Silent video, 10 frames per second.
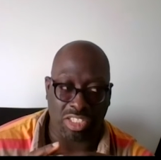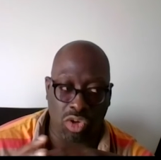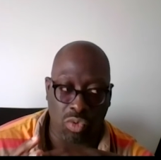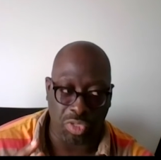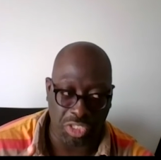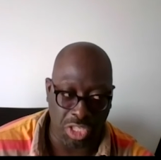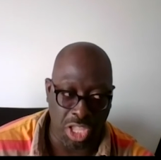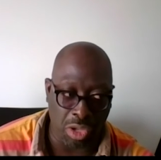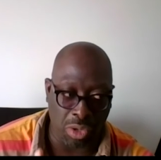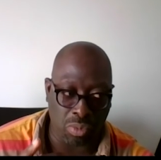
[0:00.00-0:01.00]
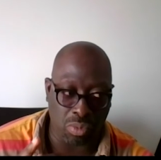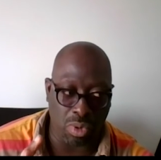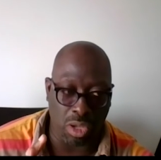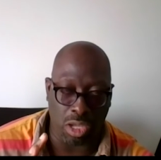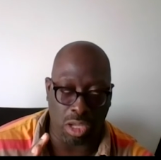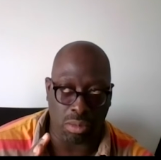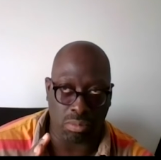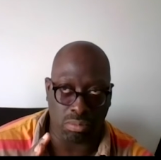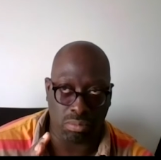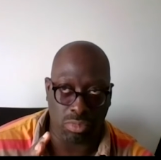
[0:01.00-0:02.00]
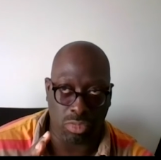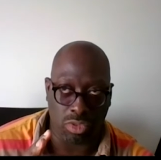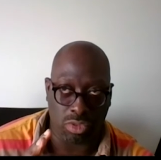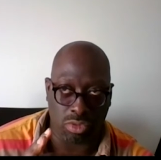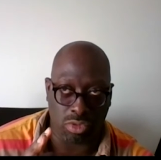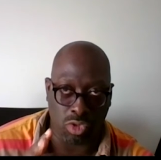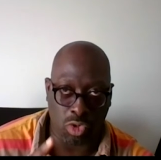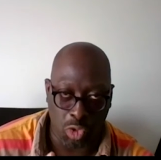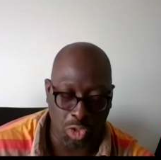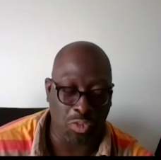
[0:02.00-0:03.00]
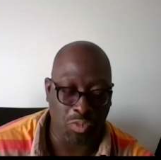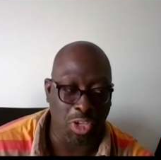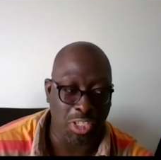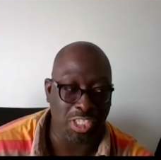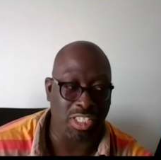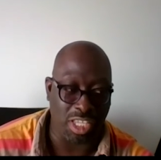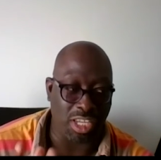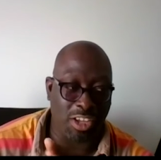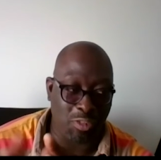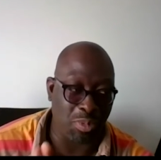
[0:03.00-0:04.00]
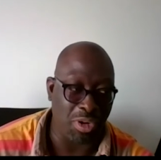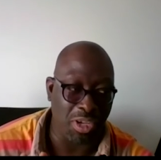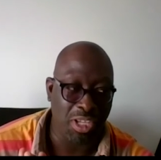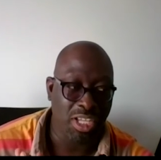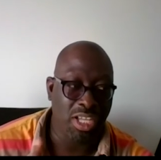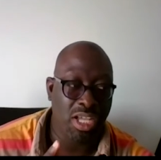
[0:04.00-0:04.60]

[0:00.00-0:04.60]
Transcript: as you already know, um, your university, Loughborough,